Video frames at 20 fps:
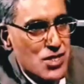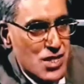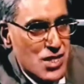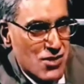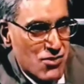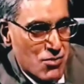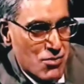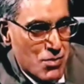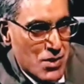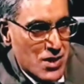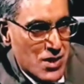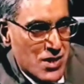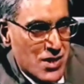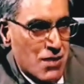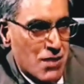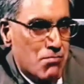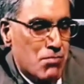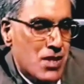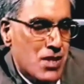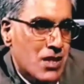a reserved
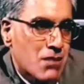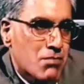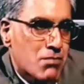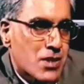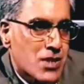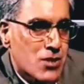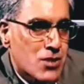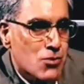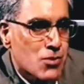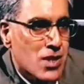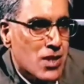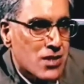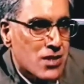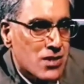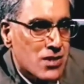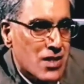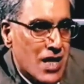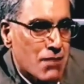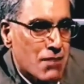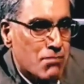person and being a person who
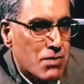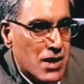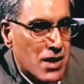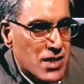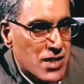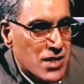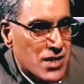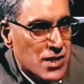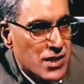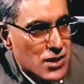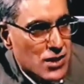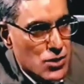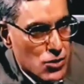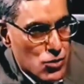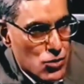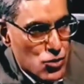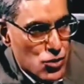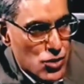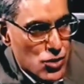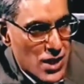doesn't like partying and
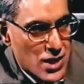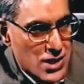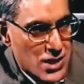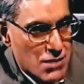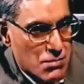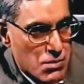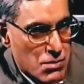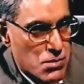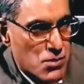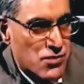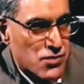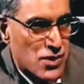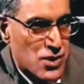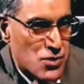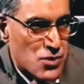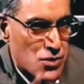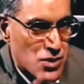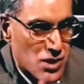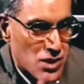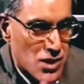socializing but
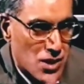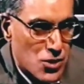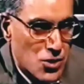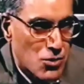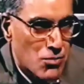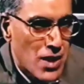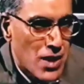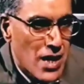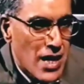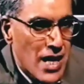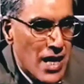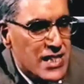prefers to stay at home,